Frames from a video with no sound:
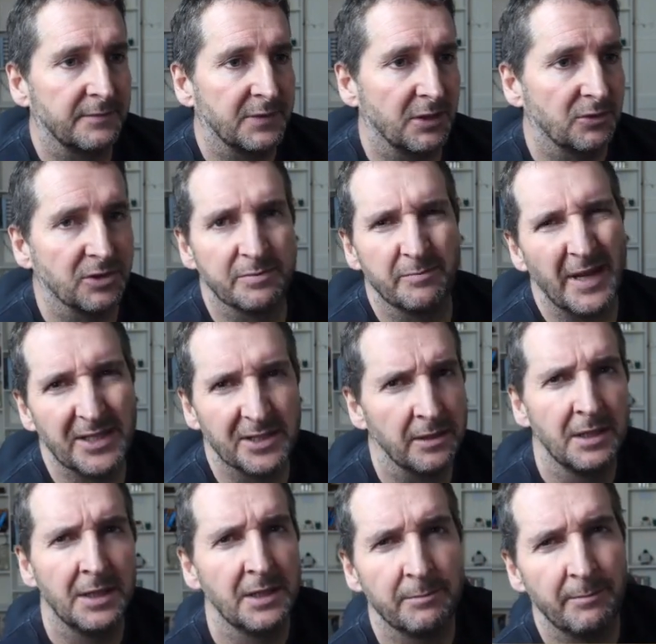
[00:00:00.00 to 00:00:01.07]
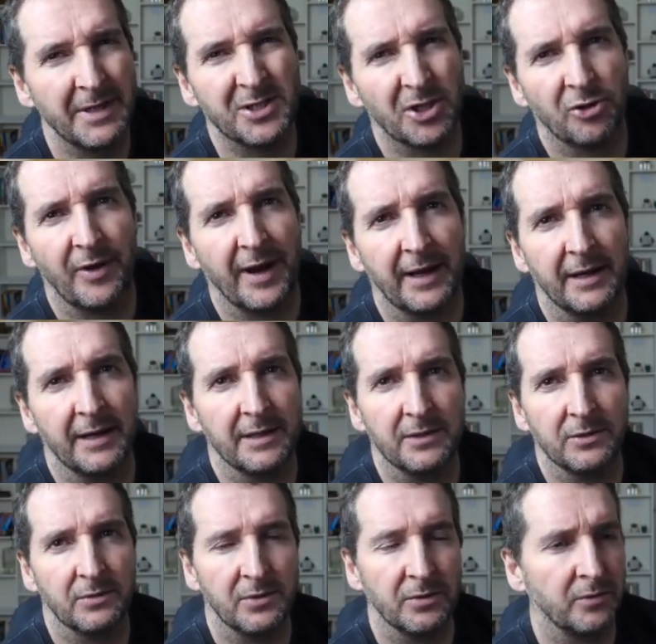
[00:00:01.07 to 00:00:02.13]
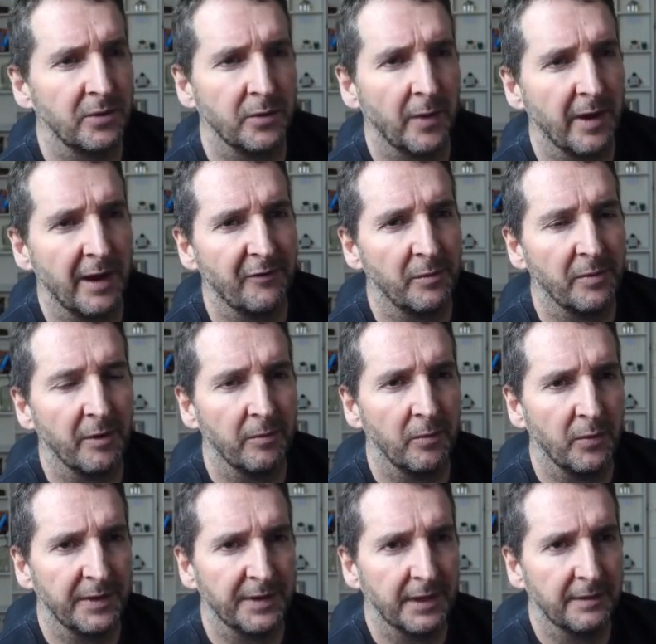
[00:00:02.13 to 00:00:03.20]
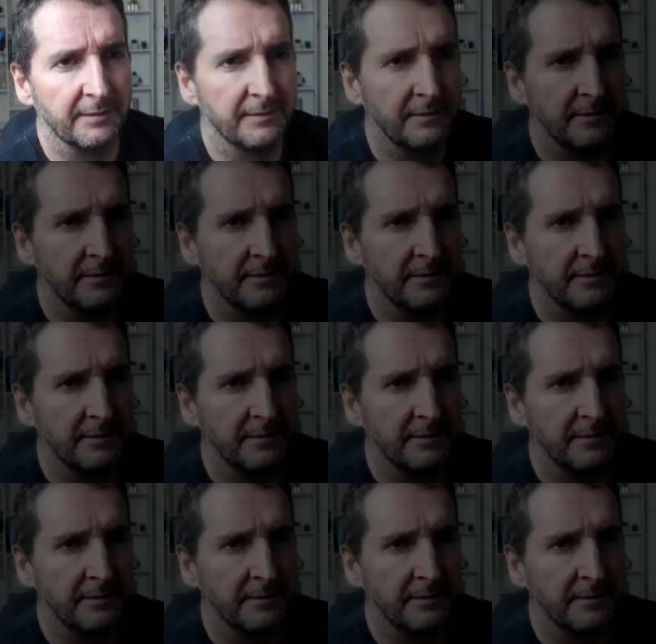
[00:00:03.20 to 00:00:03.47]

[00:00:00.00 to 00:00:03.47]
So just measure correctly, and you won't have a problem with that.